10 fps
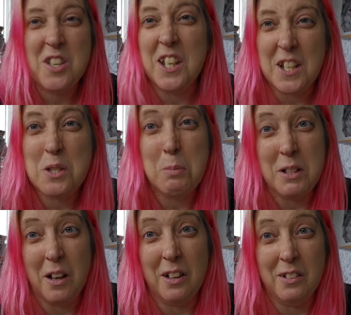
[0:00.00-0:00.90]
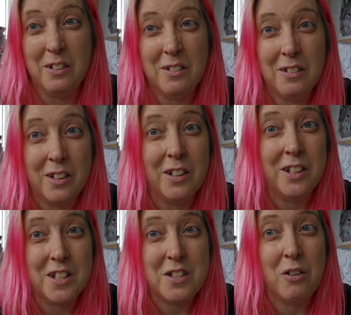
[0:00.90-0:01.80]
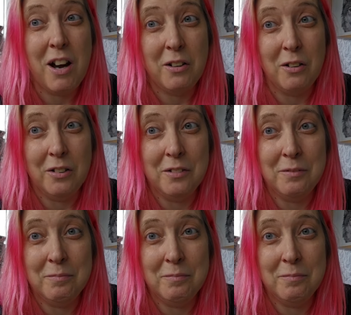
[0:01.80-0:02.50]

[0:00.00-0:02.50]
Needs to be done, and I need to crack on.